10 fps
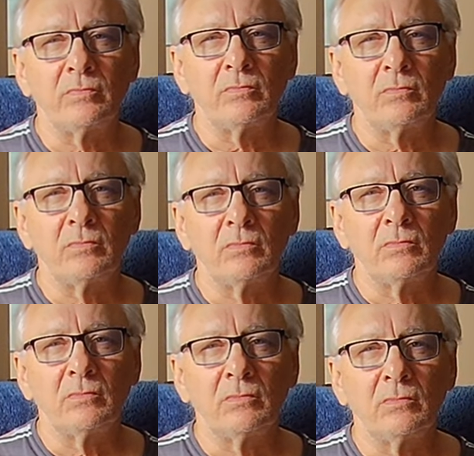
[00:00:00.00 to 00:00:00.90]

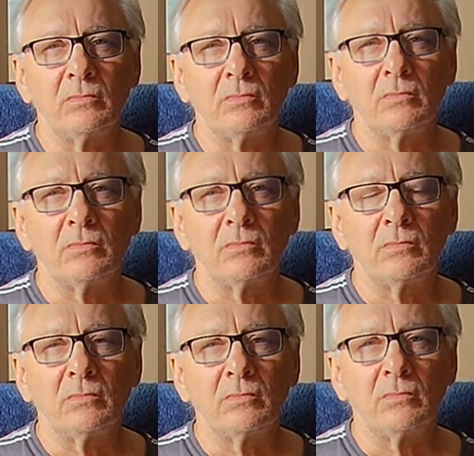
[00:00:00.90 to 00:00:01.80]

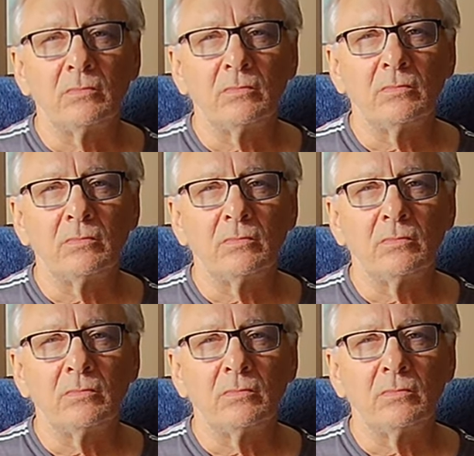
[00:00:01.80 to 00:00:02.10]
[no speech]